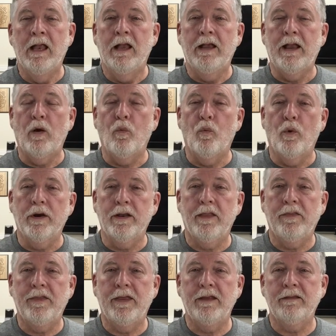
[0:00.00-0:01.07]
Now, one of the
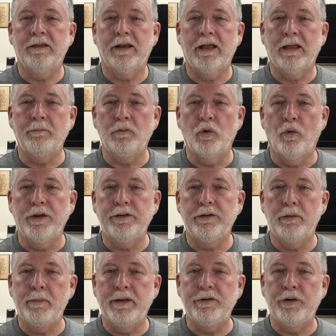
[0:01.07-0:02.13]
things that I am going
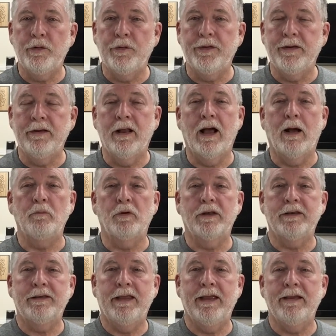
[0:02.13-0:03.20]
to be doing, I'm going
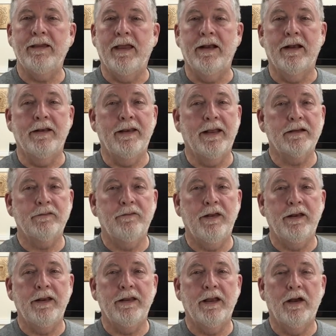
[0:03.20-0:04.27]
to take in the next
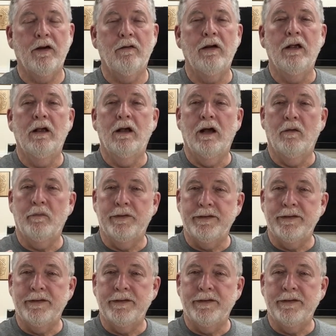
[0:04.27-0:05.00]
video, I'm going